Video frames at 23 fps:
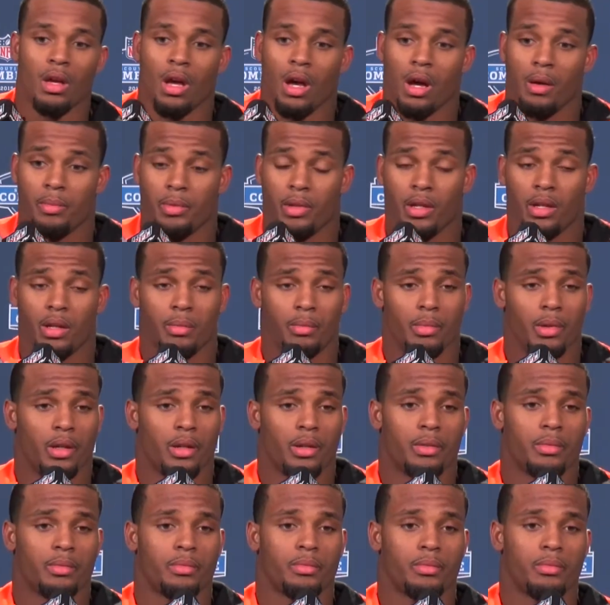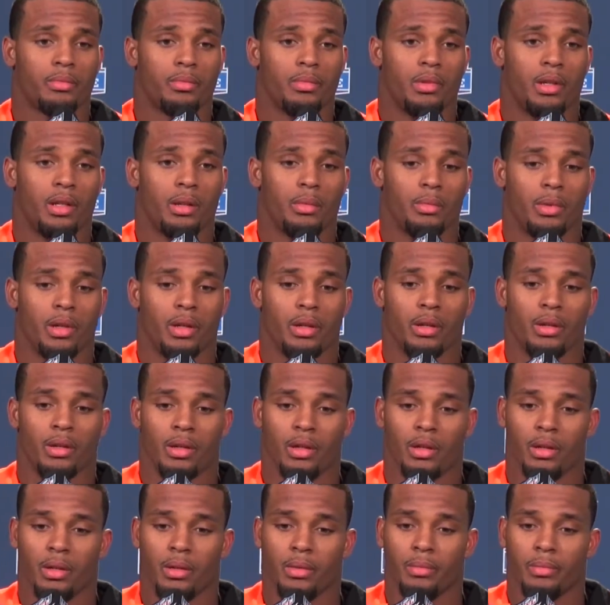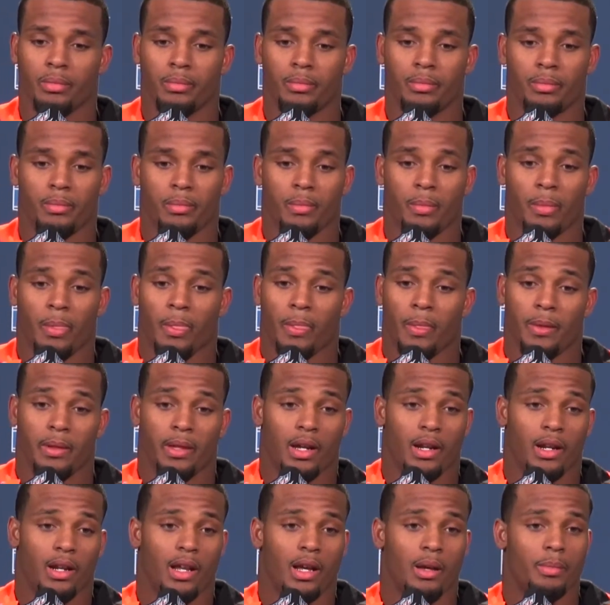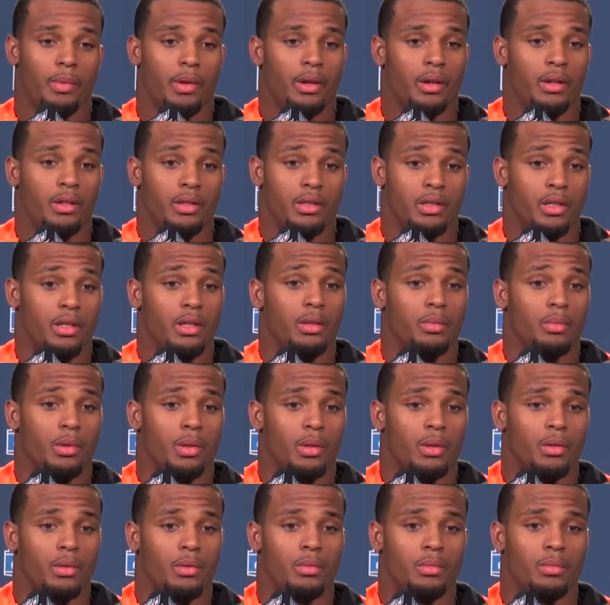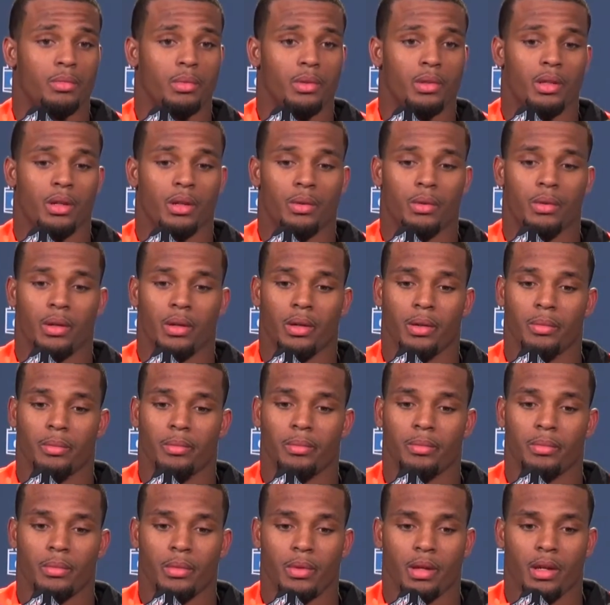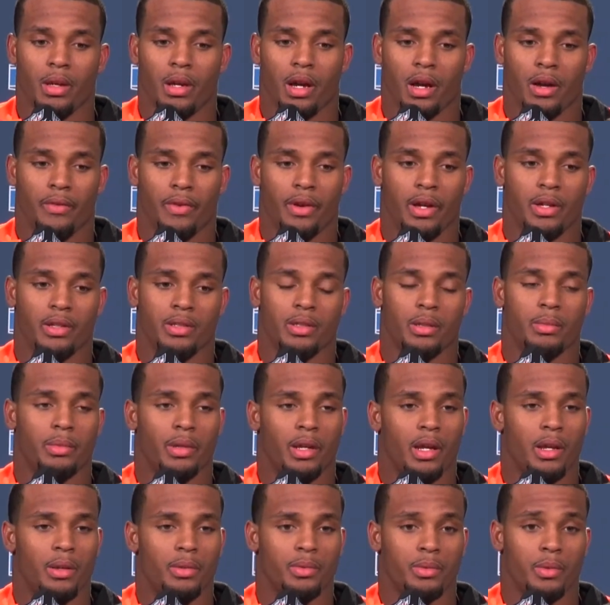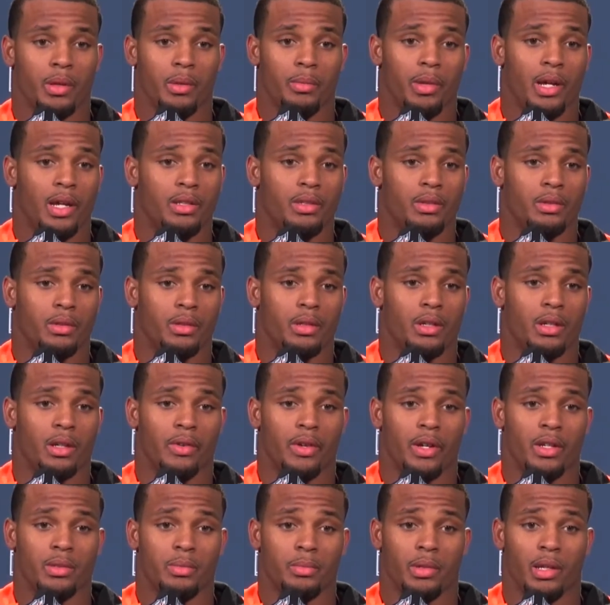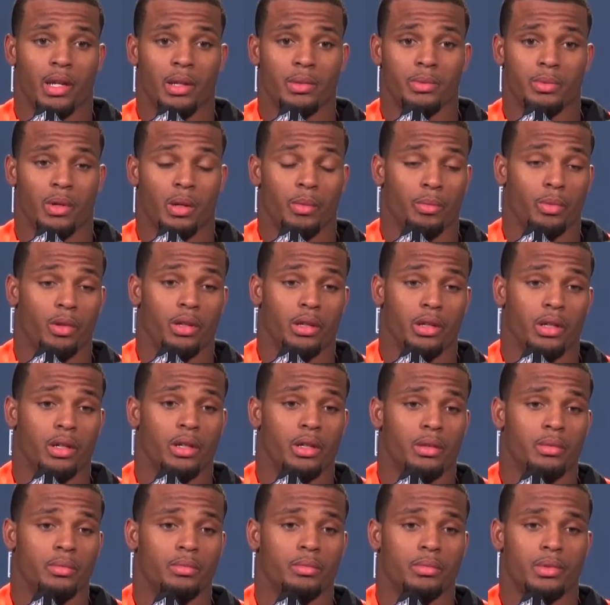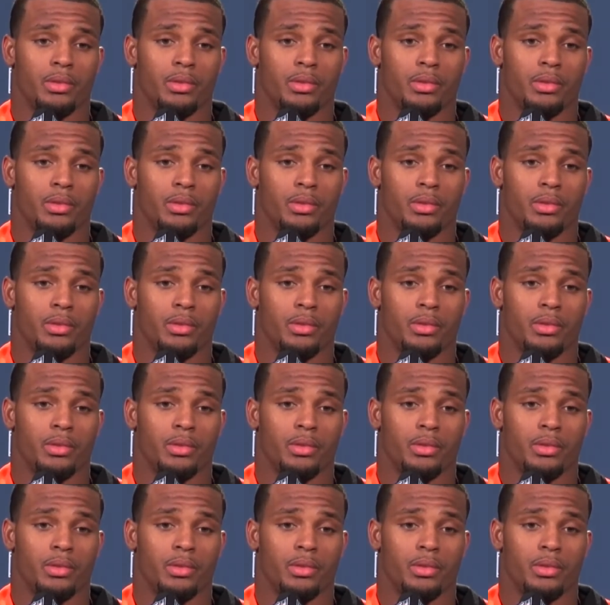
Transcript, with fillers: I'm getting better getting better. Um, got a lot better at the Senior Bowl. You know, um, I've had some games where I'm not so good. I've had some games where I'm really good.